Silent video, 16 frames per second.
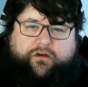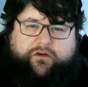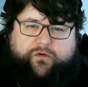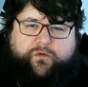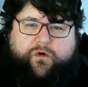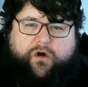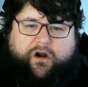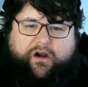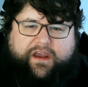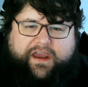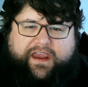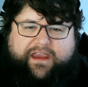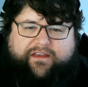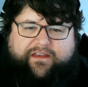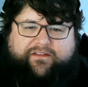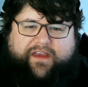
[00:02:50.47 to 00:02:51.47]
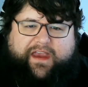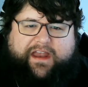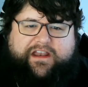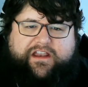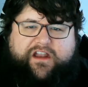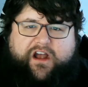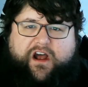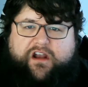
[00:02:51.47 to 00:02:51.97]
You are his,
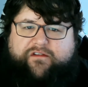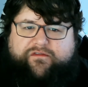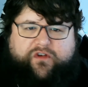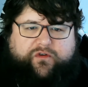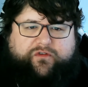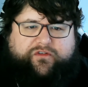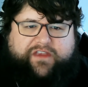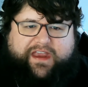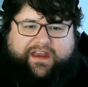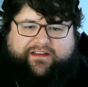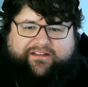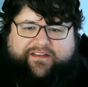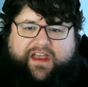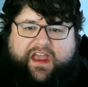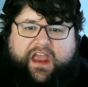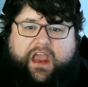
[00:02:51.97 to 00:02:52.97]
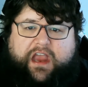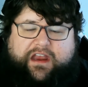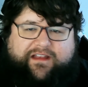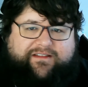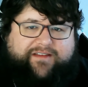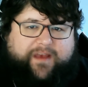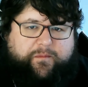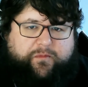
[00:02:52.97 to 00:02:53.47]
and none of those things
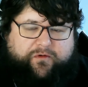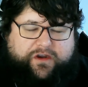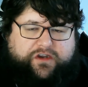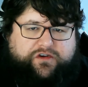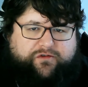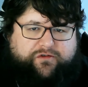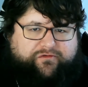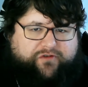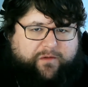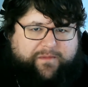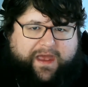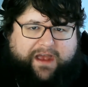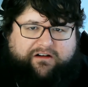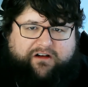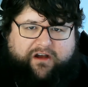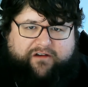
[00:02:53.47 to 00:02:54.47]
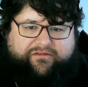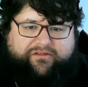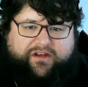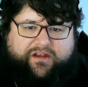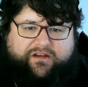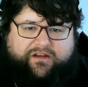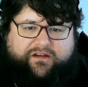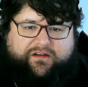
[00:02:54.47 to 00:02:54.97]
can separate you from that
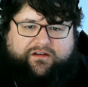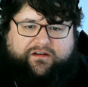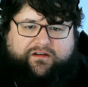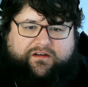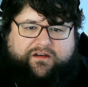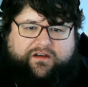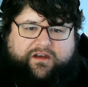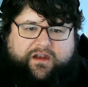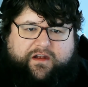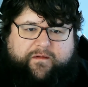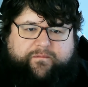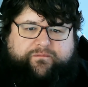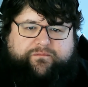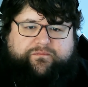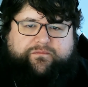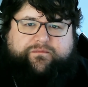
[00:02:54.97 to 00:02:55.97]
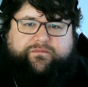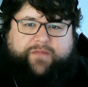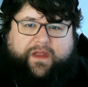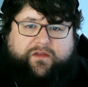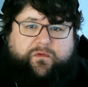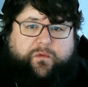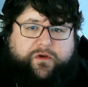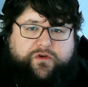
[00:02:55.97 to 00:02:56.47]
love.
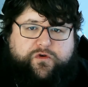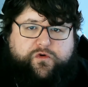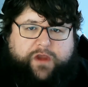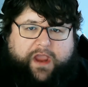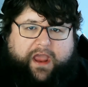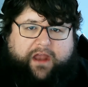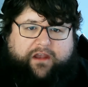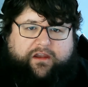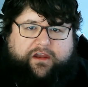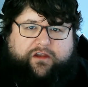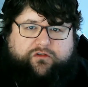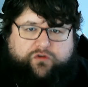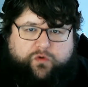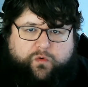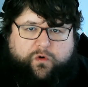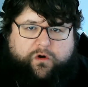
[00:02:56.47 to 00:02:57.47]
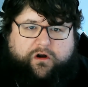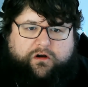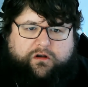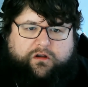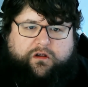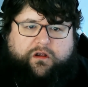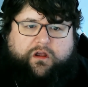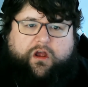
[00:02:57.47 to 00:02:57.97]
That's why you can
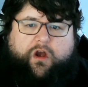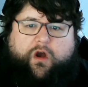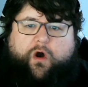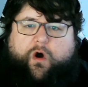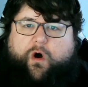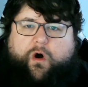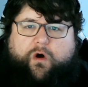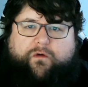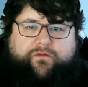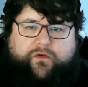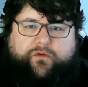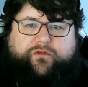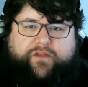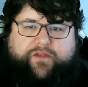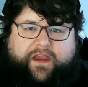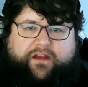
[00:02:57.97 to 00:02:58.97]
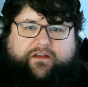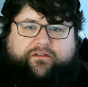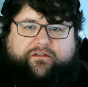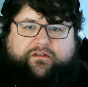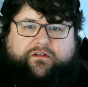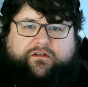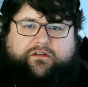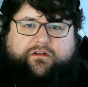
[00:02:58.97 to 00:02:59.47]
endure all of those
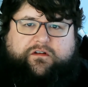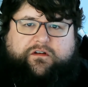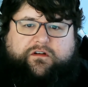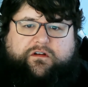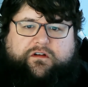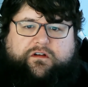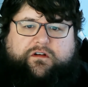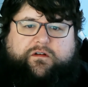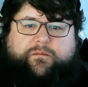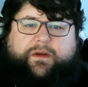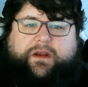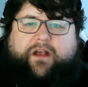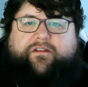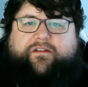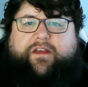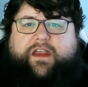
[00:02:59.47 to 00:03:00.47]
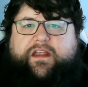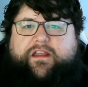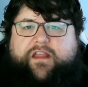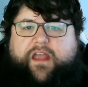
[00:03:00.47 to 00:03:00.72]
things, because in